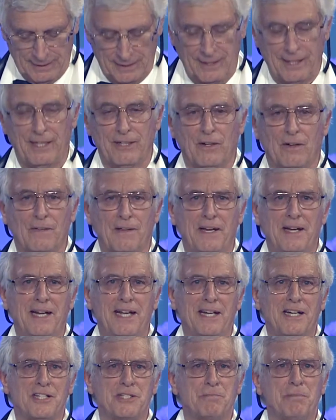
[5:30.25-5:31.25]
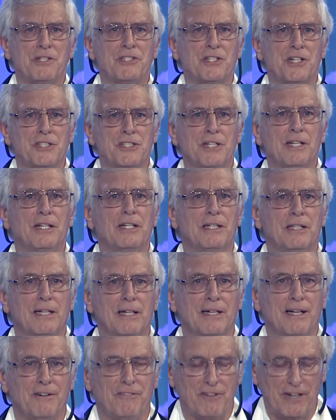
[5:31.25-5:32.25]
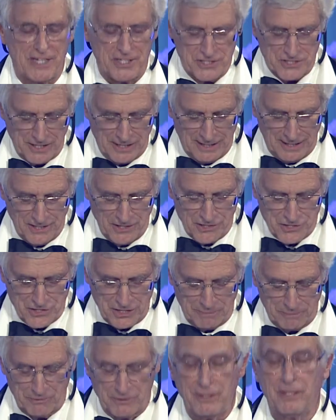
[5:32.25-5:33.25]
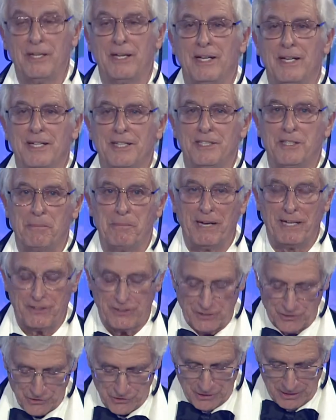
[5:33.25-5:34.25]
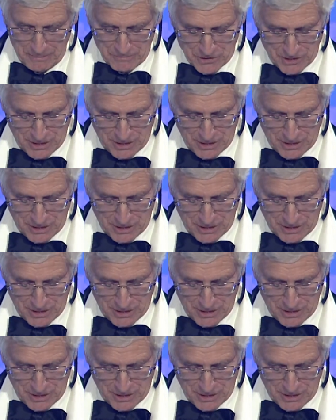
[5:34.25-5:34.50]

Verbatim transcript: And all they need is business advice and leadership to make their dreams